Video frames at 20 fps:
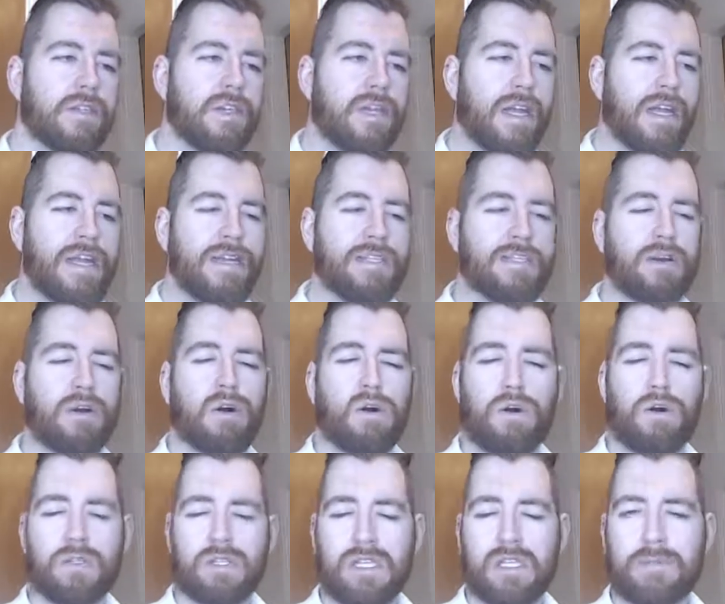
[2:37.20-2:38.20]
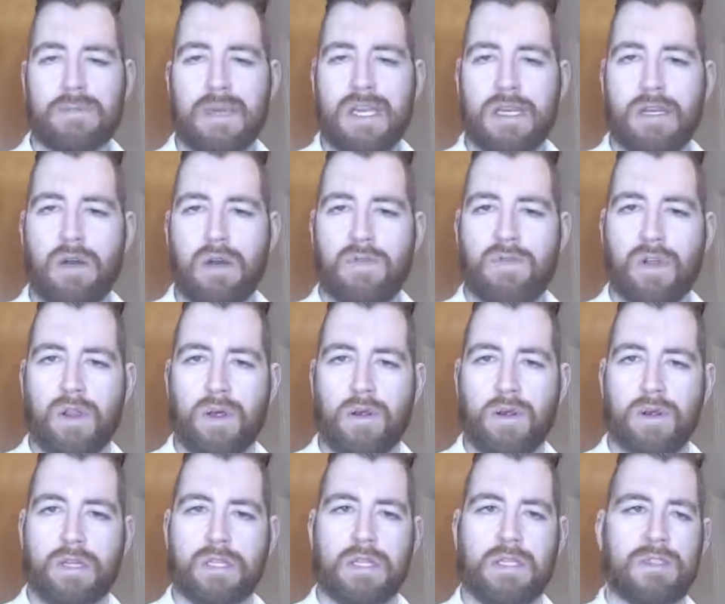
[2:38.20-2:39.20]
it's a horse that's being
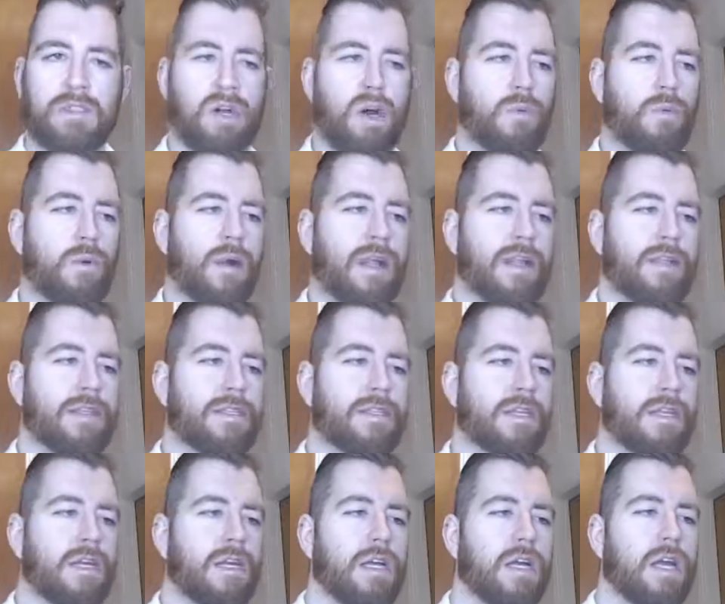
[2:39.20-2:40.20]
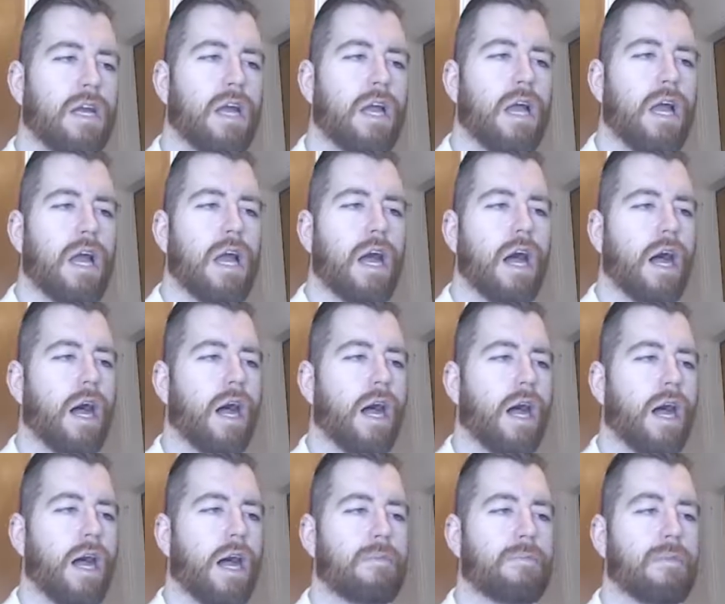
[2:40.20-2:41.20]
overlooked, the top weight.
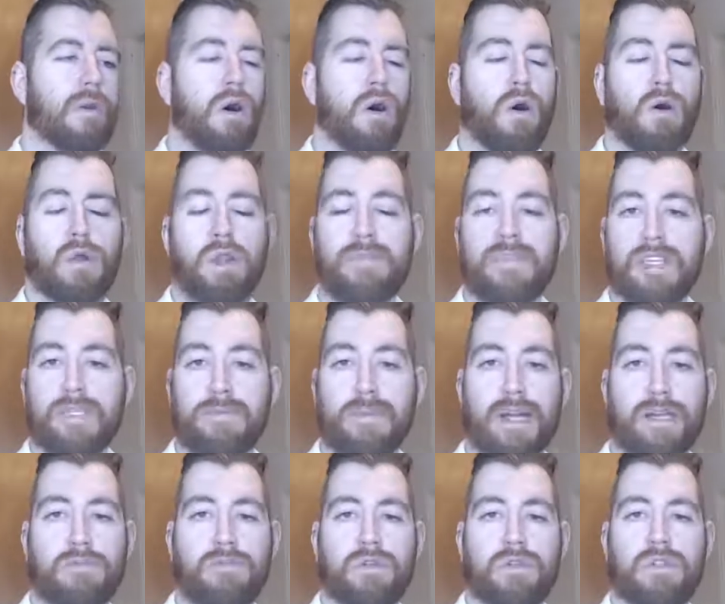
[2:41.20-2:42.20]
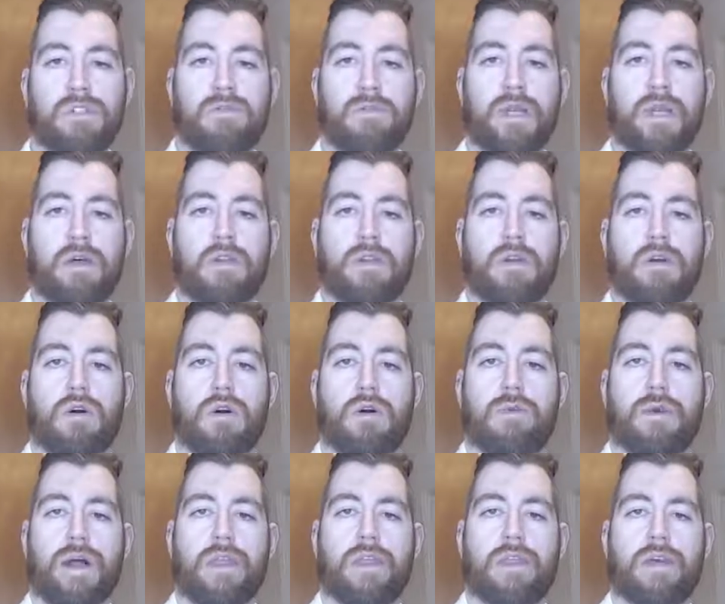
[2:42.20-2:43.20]
All of its best runs have been on the
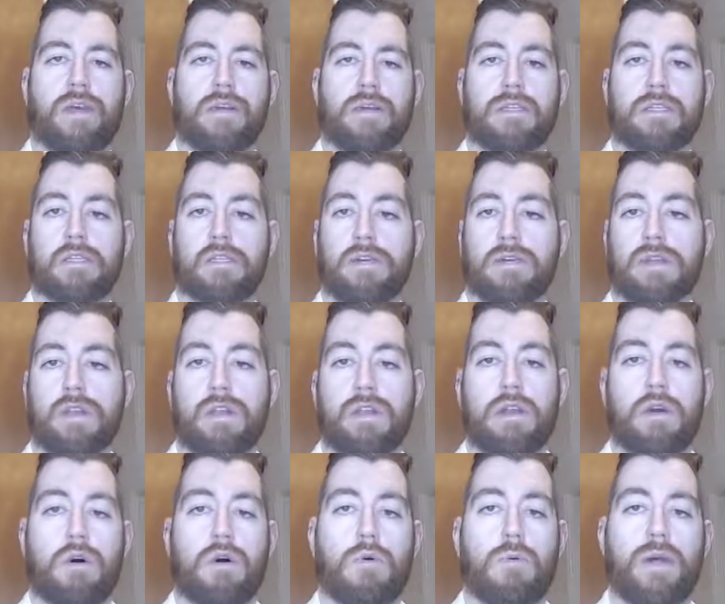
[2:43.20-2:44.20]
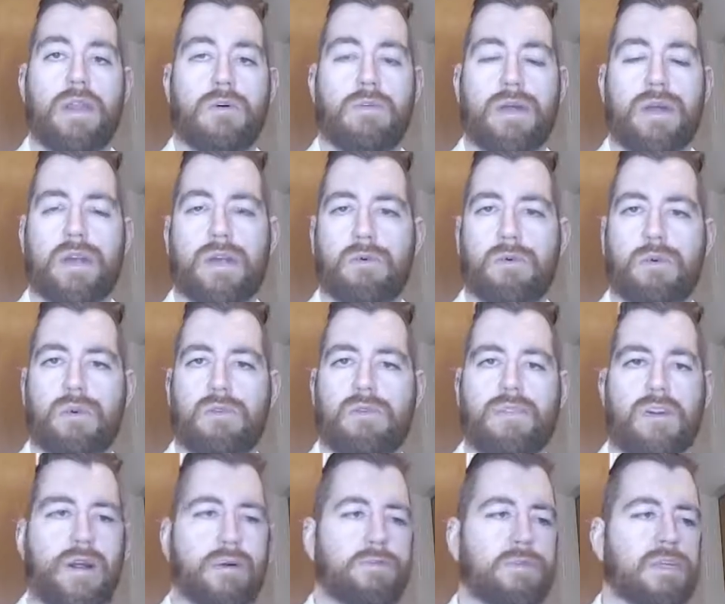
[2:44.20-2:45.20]
all-weather, including an all-weather win at
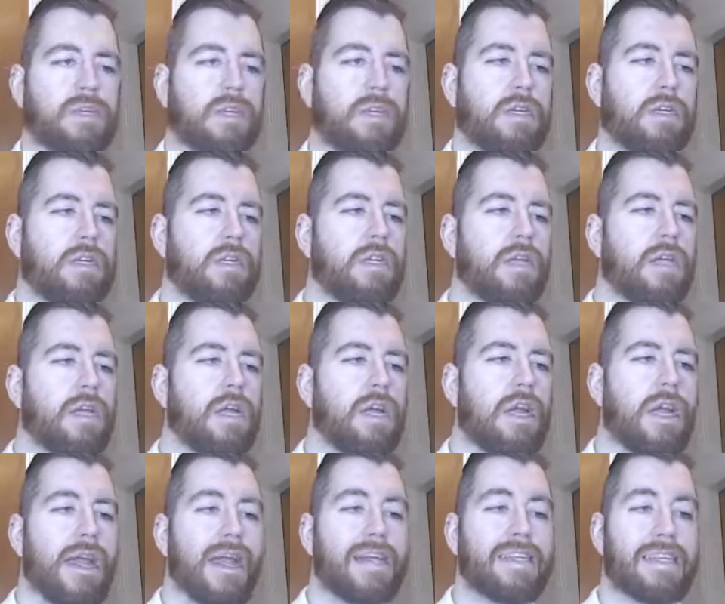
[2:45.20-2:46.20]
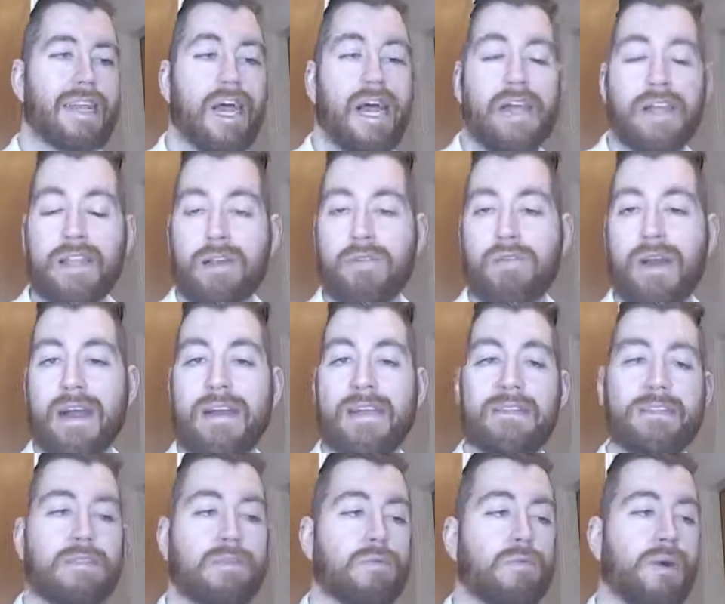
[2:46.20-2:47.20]
Wolverhampton. It's lightly
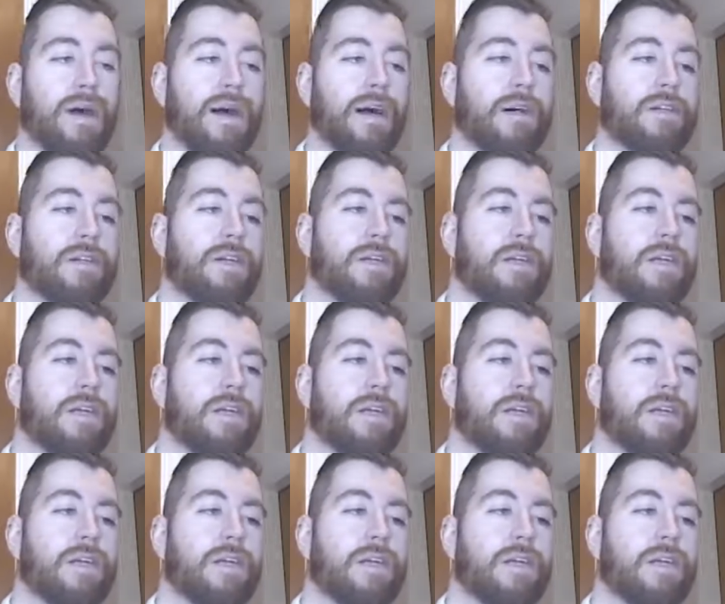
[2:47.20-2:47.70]
raced as well,